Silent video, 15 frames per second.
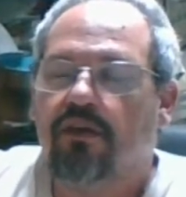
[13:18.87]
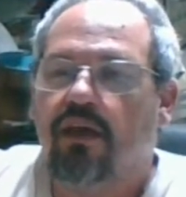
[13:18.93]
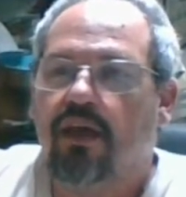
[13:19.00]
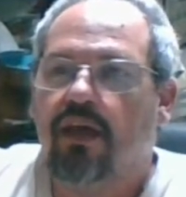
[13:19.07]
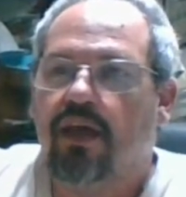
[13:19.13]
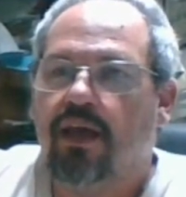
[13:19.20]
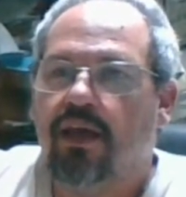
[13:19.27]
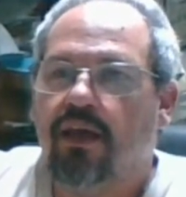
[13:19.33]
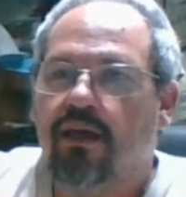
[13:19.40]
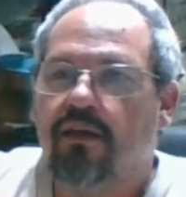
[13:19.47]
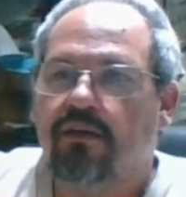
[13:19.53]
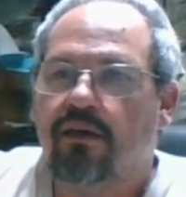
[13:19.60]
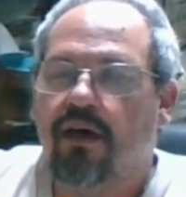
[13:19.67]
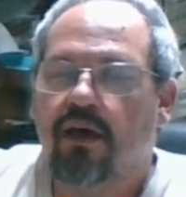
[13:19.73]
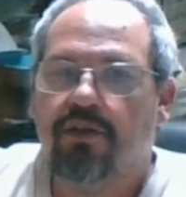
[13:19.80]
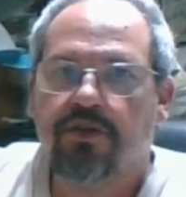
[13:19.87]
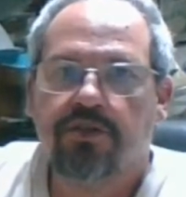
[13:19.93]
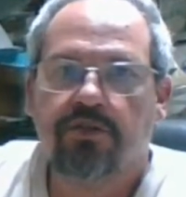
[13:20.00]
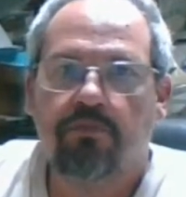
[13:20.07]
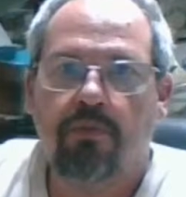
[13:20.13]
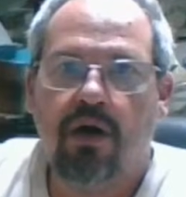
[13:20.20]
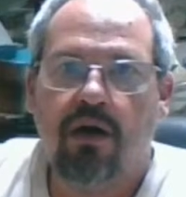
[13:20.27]
and other
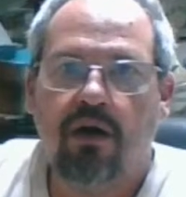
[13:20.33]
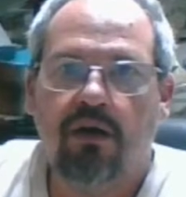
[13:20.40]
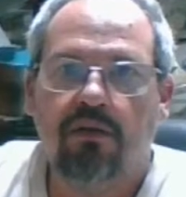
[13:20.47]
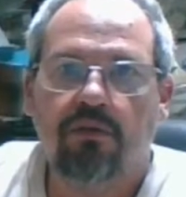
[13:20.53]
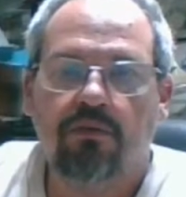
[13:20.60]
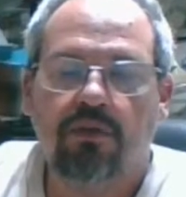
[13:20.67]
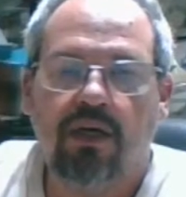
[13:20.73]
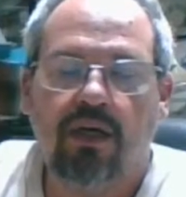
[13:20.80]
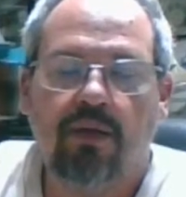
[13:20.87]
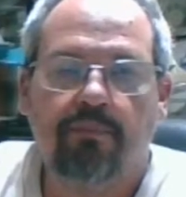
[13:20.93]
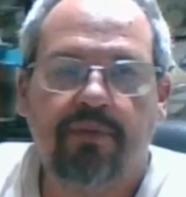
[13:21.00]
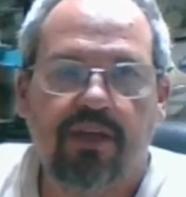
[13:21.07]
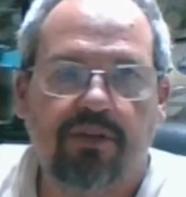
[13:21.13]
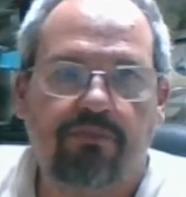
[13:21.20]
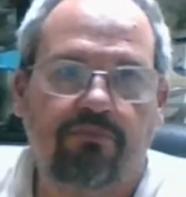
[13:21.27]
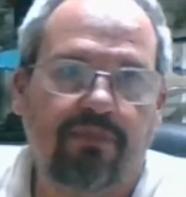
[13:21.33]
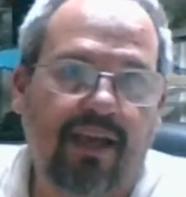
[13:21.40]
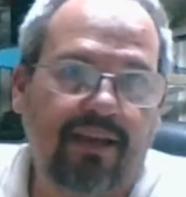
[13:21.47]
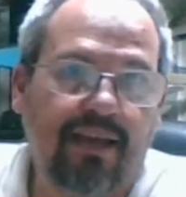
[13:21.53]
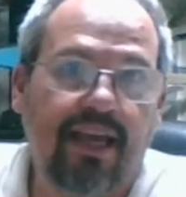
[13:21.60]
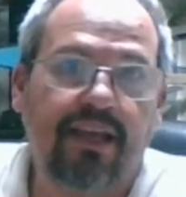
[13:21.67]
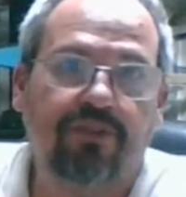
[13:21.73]
small
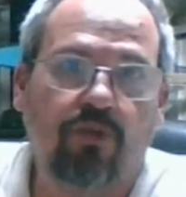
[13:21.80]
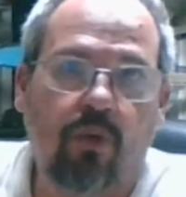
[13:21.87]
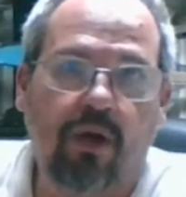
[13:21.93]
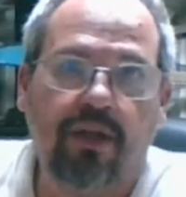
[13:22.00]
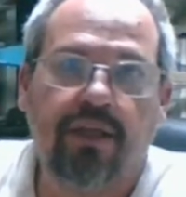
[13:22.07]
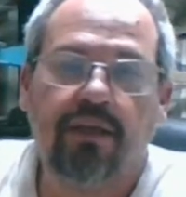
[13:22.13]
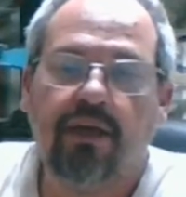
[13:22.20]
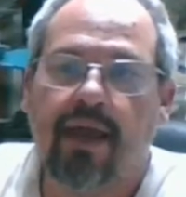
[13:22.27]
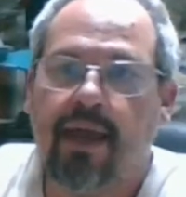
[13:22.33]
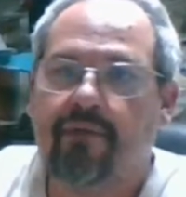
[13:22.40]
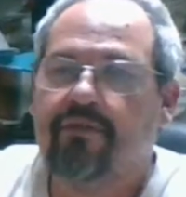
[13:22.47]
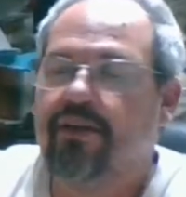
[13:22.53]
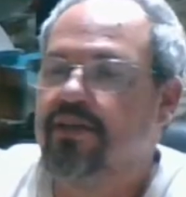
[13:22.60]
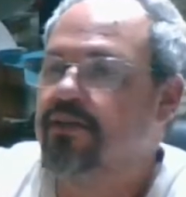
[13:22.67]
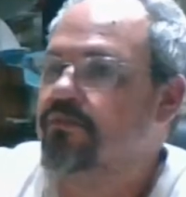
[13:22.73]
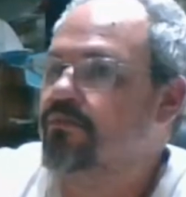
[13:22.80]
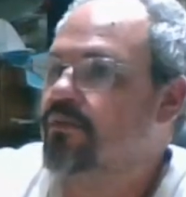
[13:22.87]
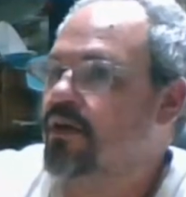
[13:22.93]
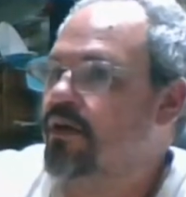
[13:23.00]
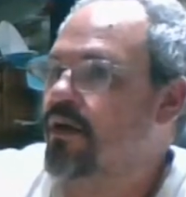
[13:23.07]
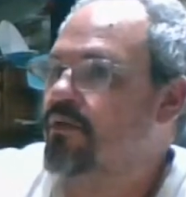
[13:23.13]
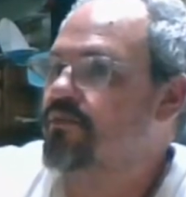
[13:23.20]
like A-20 Havoc
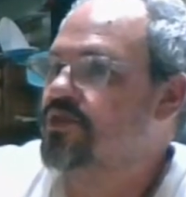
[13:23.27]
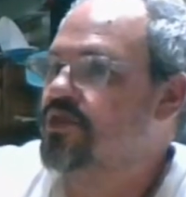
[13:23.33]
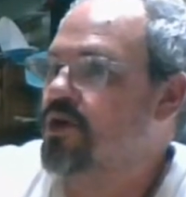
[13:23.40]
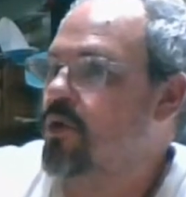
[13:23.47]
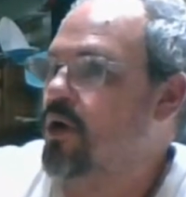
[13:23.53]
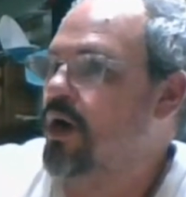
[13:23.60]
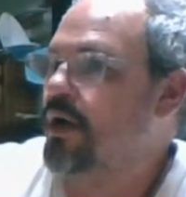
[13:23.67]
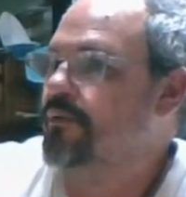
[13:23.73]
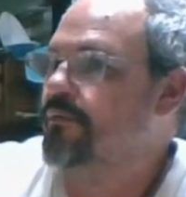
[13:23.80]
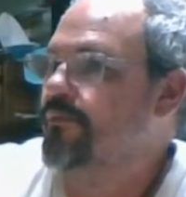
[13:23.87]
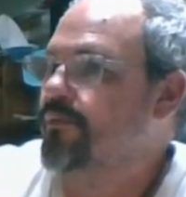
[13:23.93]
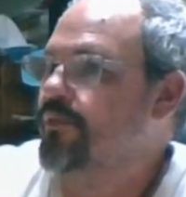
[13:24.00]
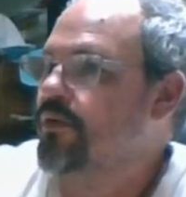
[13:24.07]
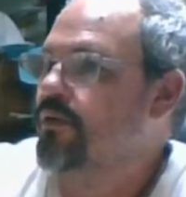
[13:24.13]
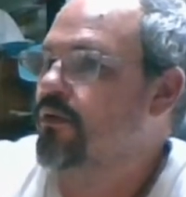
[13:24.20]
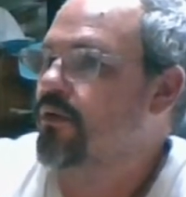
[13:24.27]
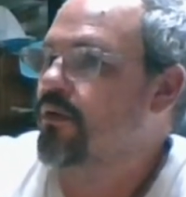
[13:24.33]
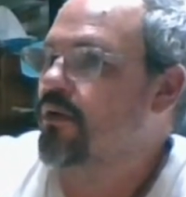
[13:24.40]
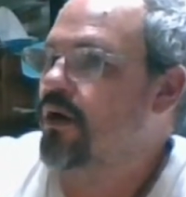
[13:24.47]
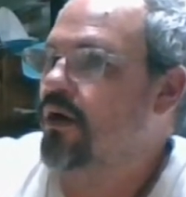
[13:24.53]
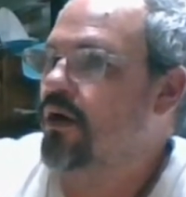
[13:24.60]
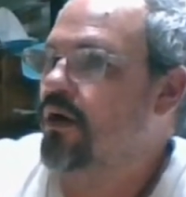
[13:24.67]
and so on.
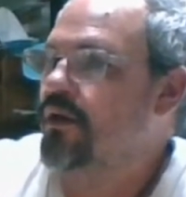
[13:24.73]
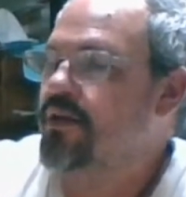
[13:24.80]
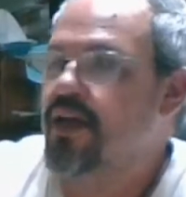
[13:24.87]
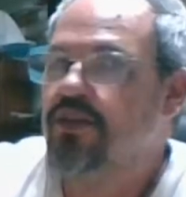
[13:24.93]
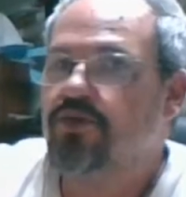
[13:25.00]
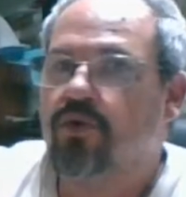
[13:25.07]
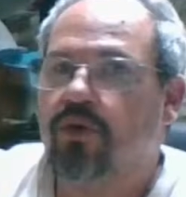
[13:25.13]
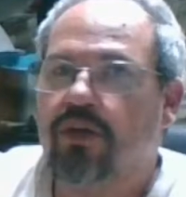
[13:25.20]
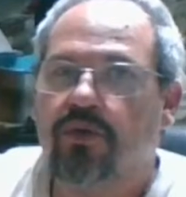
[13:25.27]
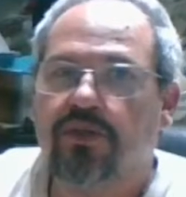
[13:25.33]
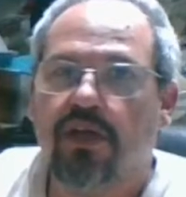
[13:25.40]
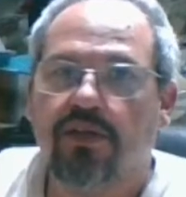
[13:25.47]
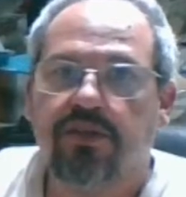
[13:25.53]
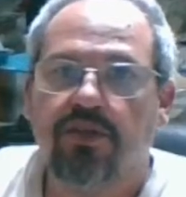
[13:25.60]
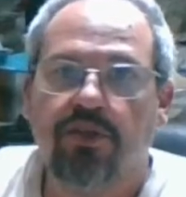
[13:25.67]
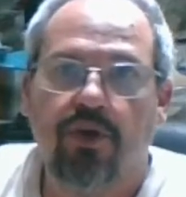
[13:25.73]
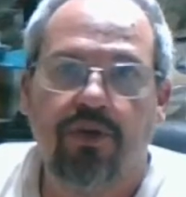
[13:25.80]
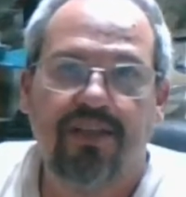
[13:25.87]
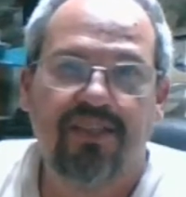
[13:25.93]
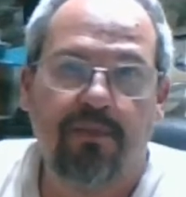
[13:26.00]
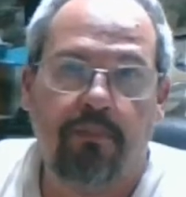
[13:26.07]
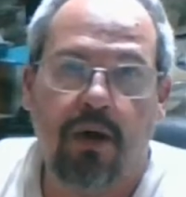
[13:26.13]
The A-20 was also known
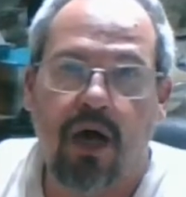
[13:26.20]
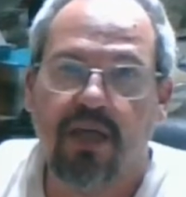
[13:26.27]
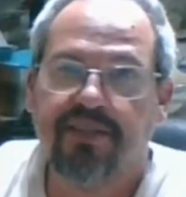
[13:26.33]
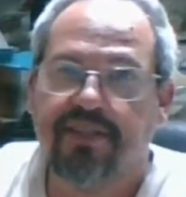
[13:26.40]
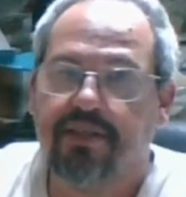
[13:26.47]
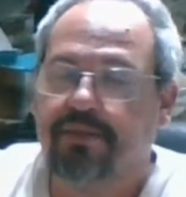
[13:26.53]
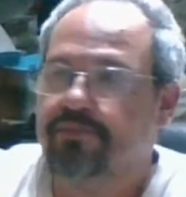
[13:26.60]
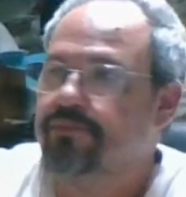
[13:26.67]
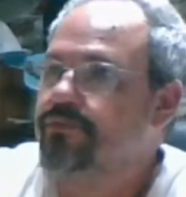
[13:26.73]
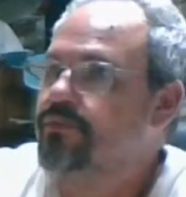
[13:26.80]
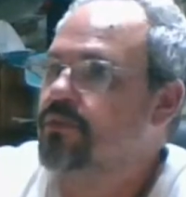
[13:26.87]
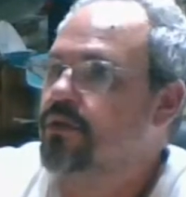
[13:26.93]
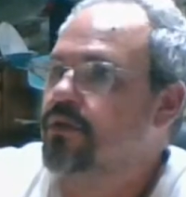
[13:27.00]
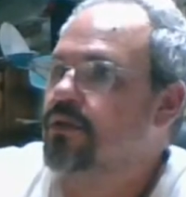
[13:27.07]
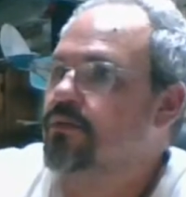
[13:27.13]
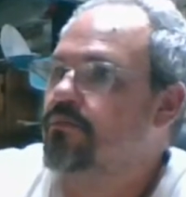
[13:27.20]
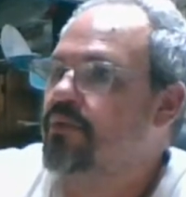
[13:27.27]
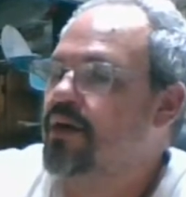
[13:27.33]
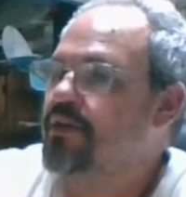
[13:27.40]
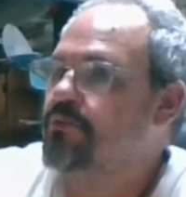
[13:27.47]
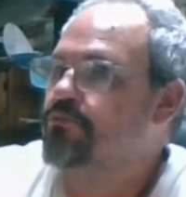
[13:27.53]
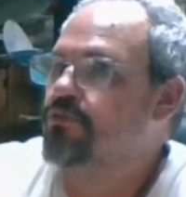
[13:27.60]
as the Boston
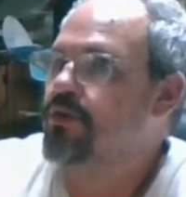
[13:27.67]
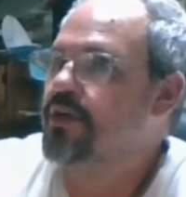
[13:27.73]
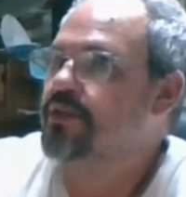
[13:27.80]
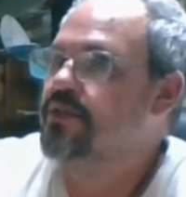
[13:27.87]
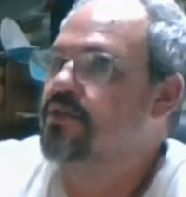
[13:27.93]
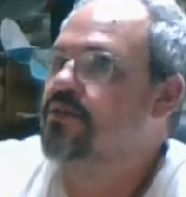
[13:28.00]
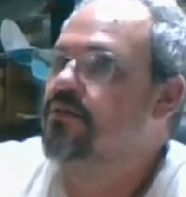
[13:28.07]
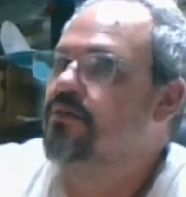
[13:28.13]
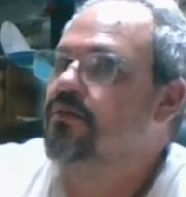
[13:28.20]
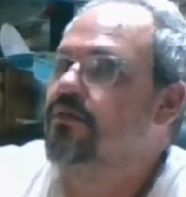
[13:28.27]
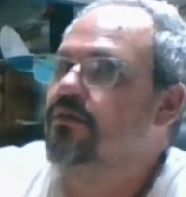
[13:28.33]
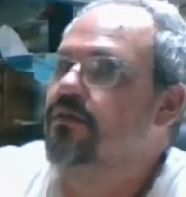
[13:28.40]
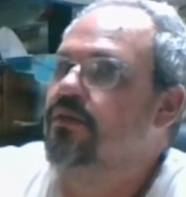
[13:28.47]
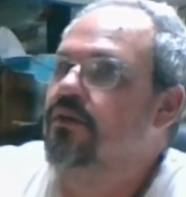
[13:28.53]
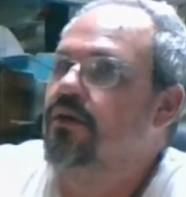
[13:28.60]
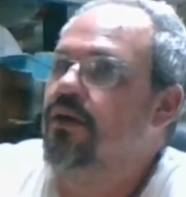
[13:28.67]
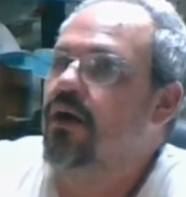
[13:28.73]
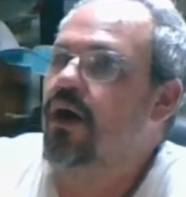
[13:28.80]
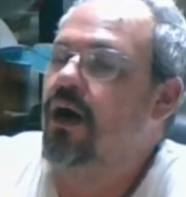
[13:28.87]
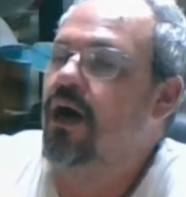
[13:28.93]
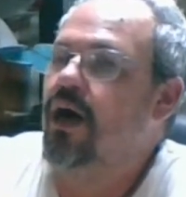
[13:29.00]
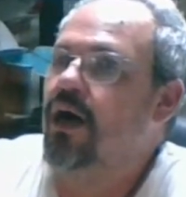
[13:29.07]
by the Brits.
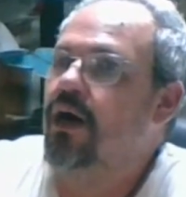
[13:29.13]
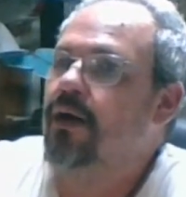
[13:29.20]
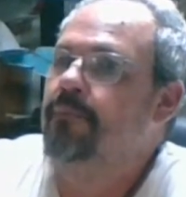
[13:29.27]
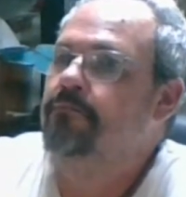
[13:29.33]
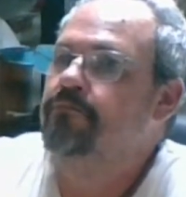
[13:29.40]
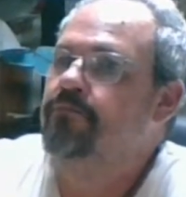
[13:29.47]
The